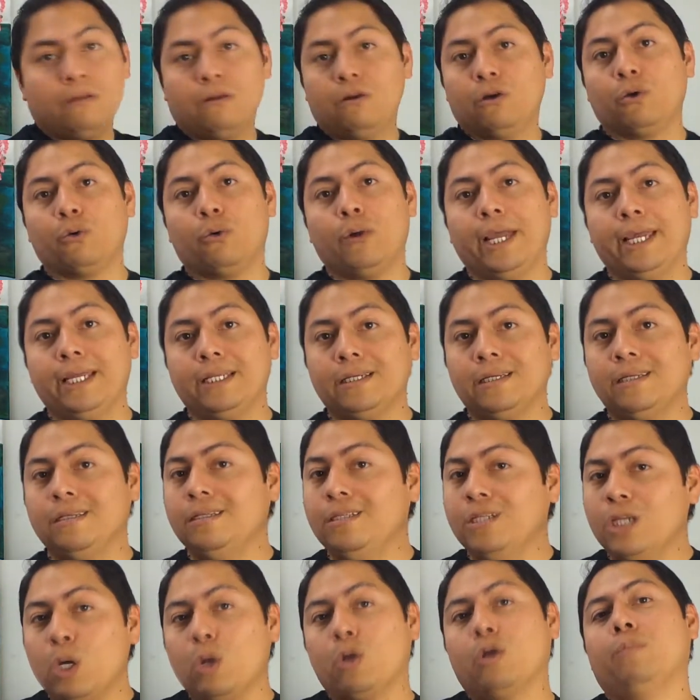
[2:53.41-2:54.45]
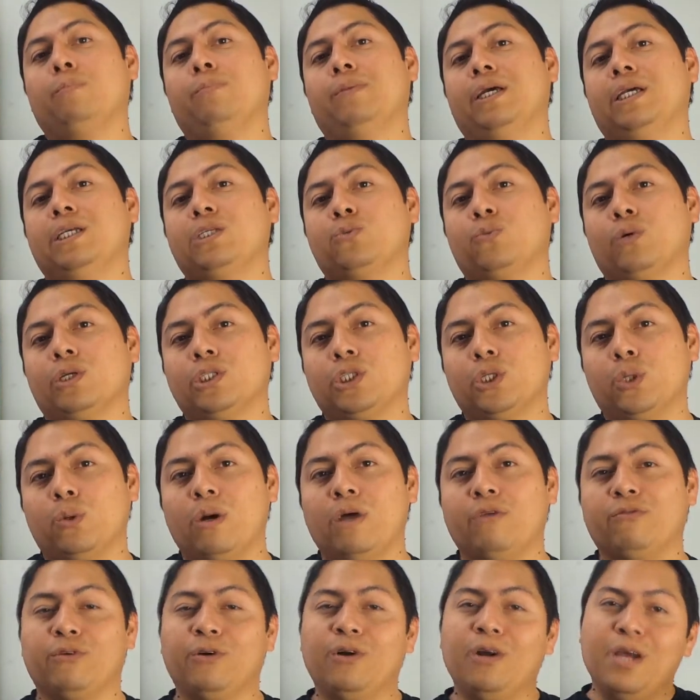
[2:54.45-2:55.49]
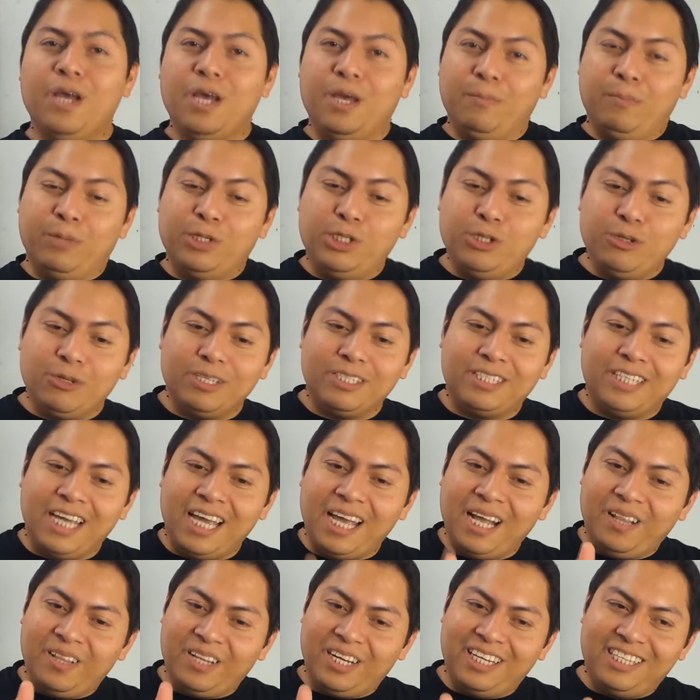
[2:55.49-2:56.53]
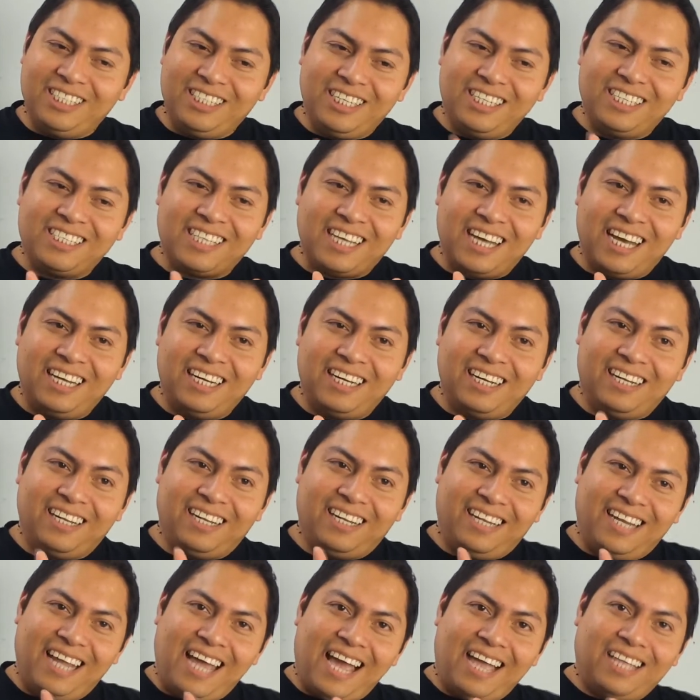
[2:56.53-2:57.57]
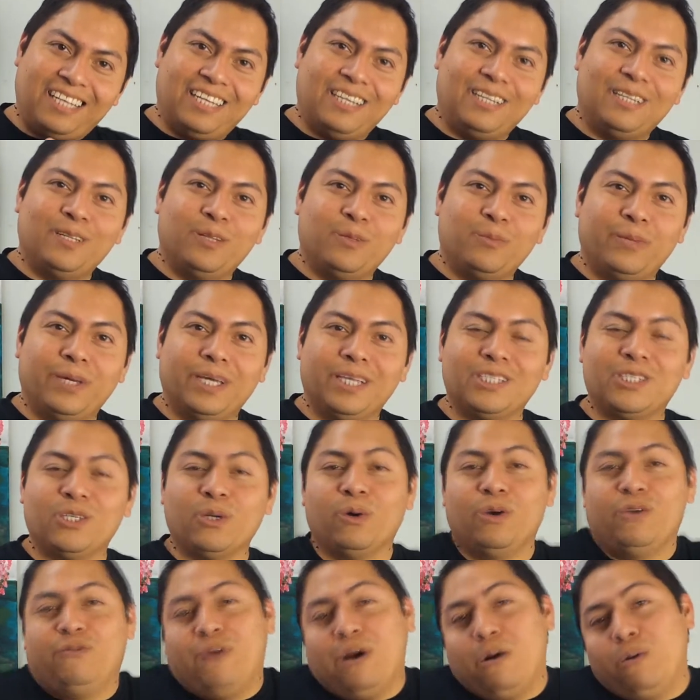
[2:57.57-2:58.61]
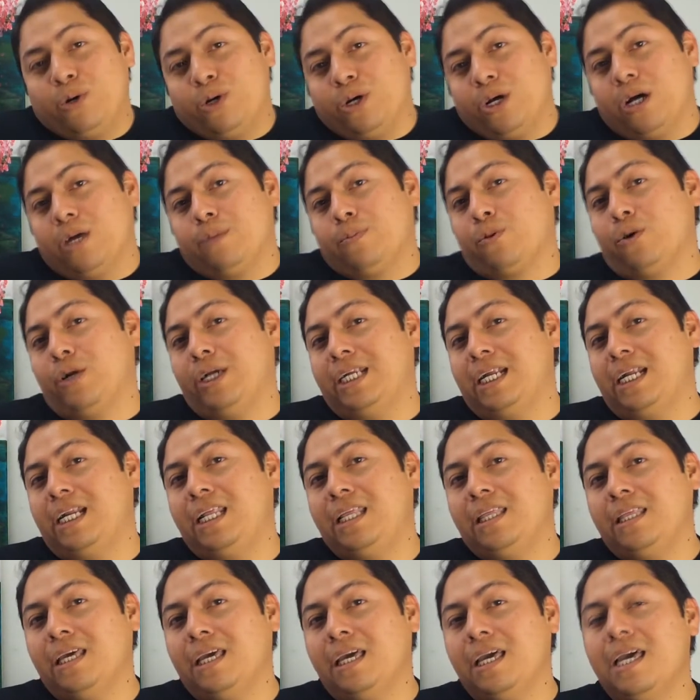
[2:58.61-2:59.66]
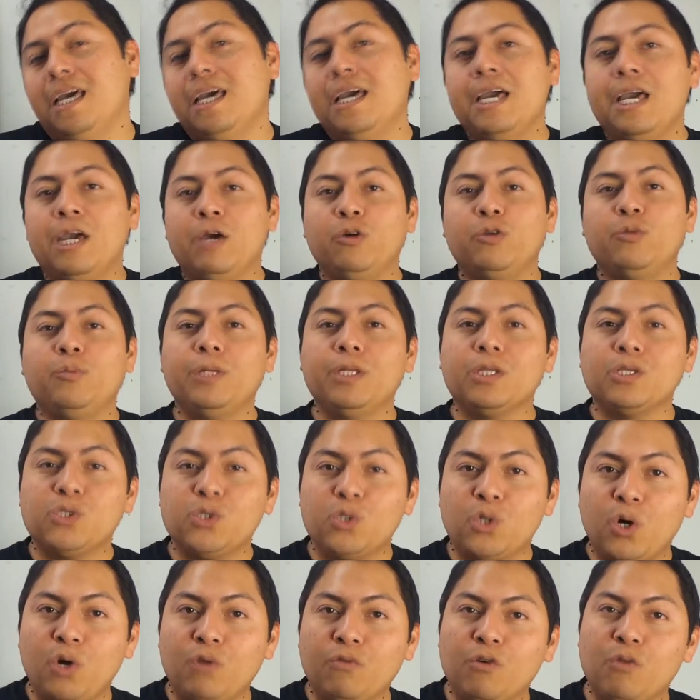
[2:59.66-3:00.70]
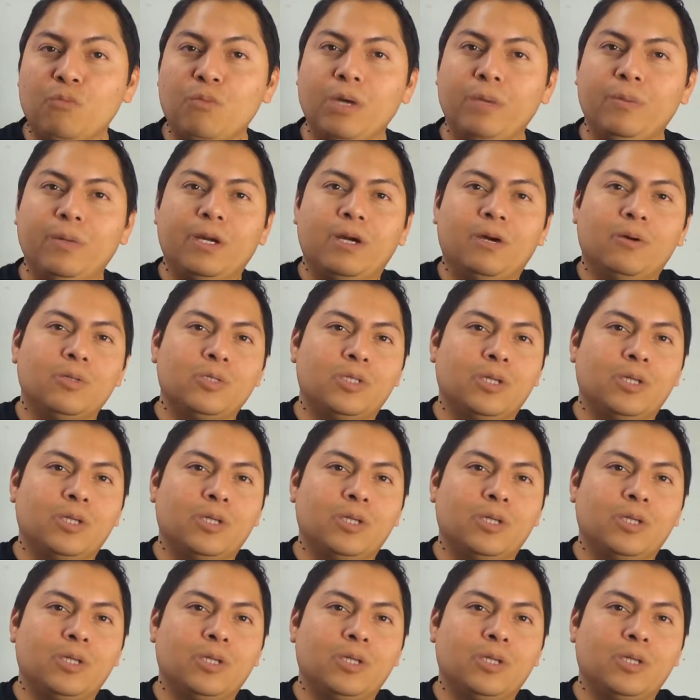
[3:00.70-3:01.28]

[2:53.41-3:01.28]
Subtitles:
great, no complaints whatsoever, but you could tell that it just kind of lagged a little bit. So if I were to upgrade anything, it would be the servo. Maybe go